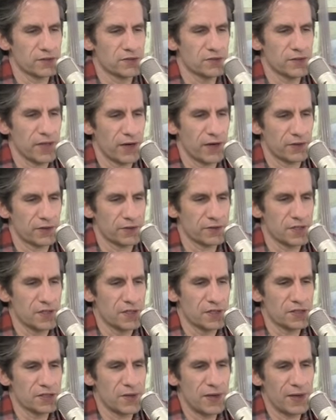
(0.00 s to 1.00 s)
two yeah. downers.
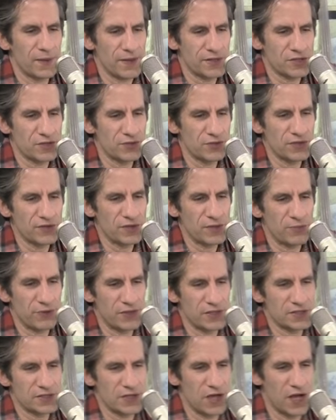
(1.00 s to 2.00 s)
So anyway, it's a really, really
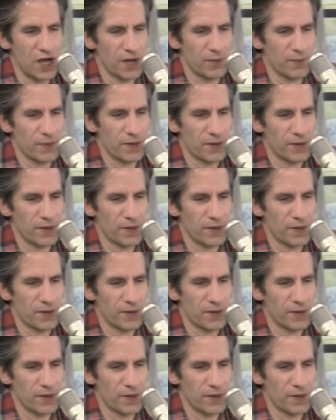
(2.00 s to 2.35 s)
pretty song,